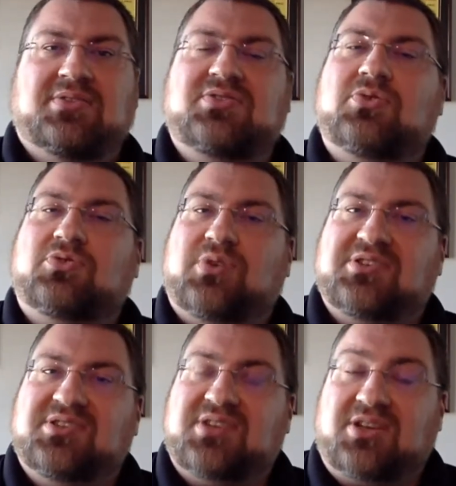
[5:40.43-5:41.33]
Zero
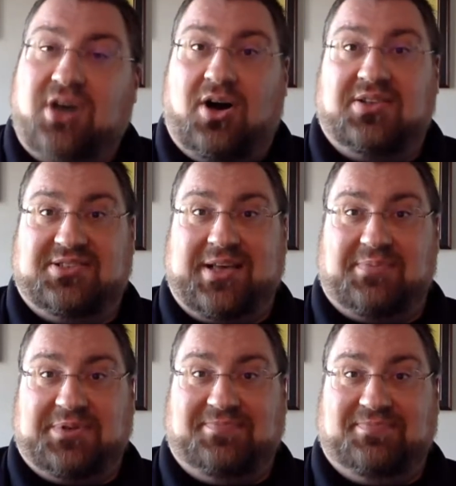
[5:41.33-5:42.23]
Trust is a
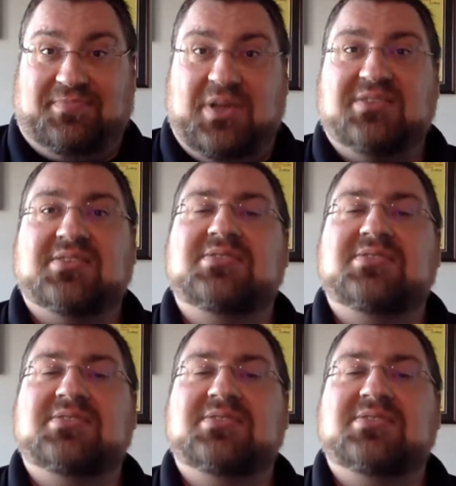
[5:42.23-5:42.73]
concept. It's